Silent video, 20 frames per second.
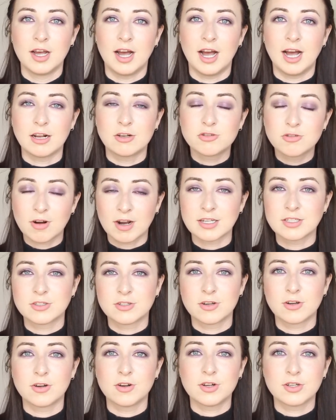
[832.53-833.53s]
I trust
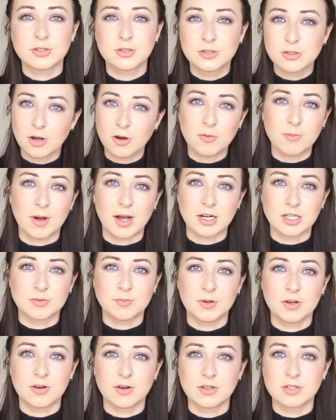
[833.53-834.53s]
her so
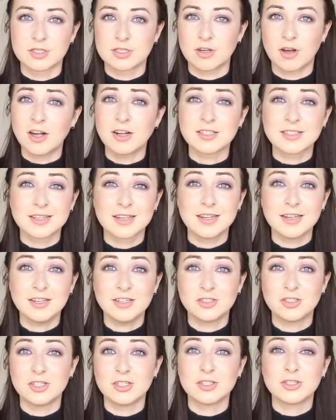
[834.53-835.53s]
much because
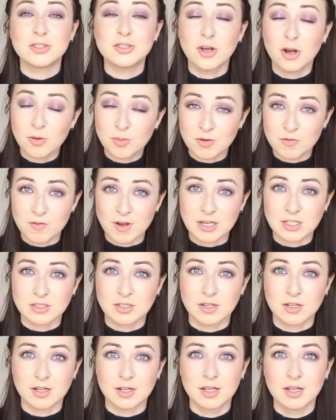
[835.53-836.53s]
honestly, she is so
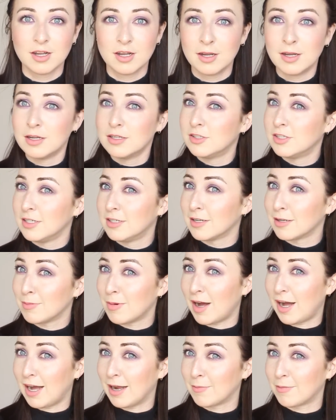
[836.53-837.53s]
professional she did
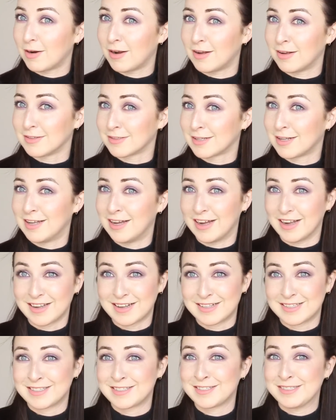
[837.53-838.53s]
my eyebrows
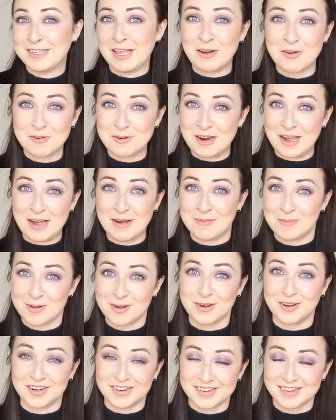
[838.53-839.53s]
like so damn
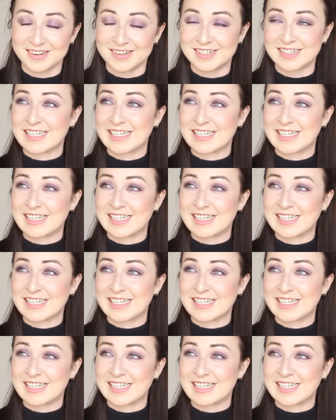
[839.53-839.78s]
good.